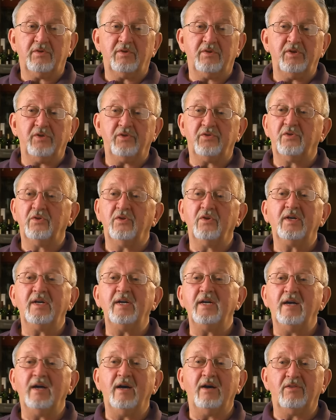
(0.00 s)
Just
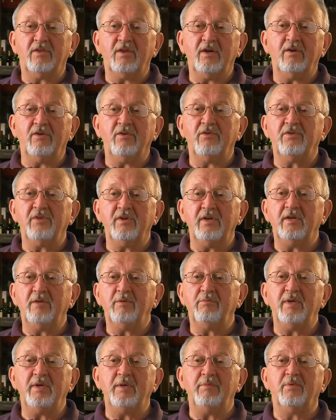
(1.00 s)
looking out there and seeing
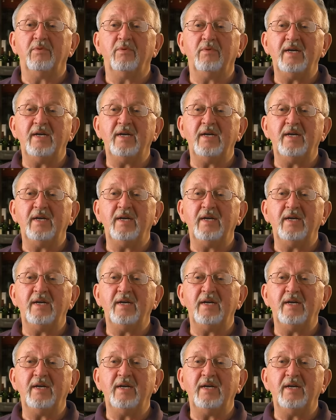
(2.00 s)
people